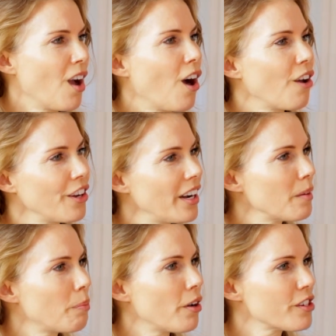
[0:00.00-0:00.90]
Are there any
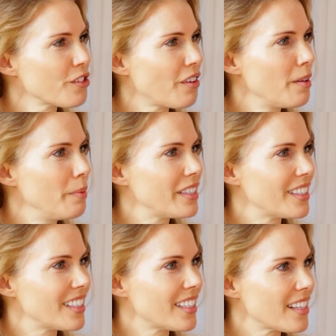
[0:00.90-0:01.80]
parts of our
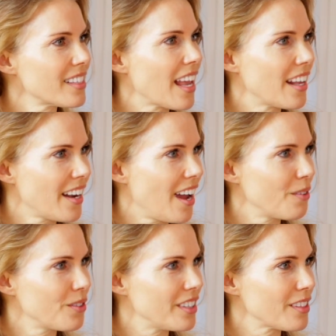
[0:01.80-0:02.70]
business that stand
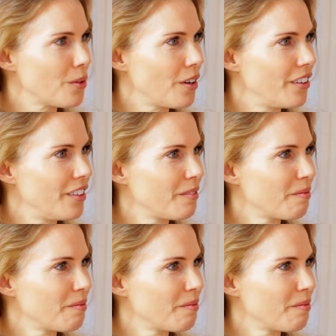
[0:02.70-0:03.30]
out this quarter?